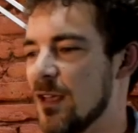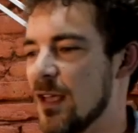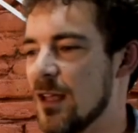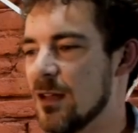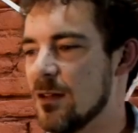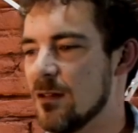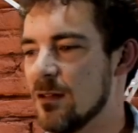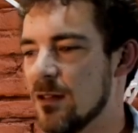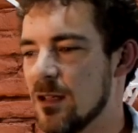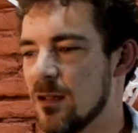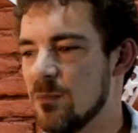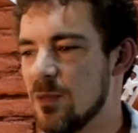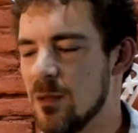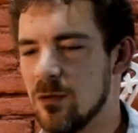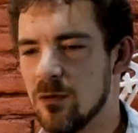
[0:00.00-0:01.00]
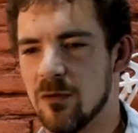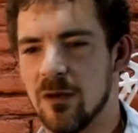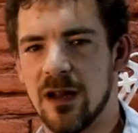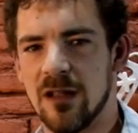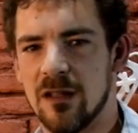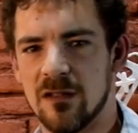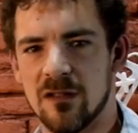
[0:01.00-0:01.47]
And like people were
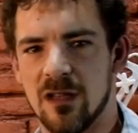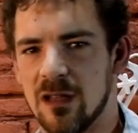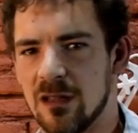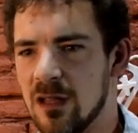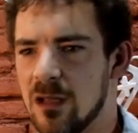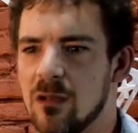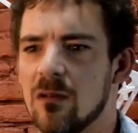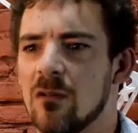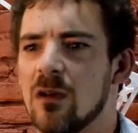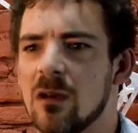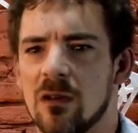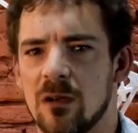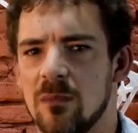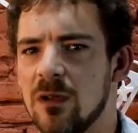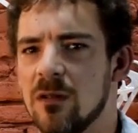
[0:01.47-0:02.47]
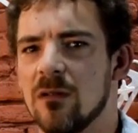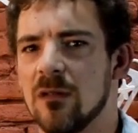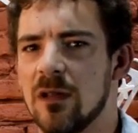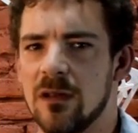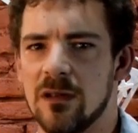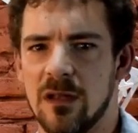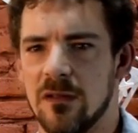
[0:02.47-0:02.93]
writing and saying like, oh, how come you
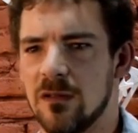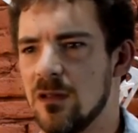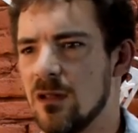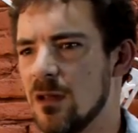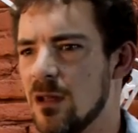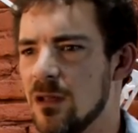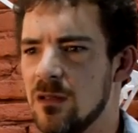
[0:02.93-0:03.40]
don't like test it?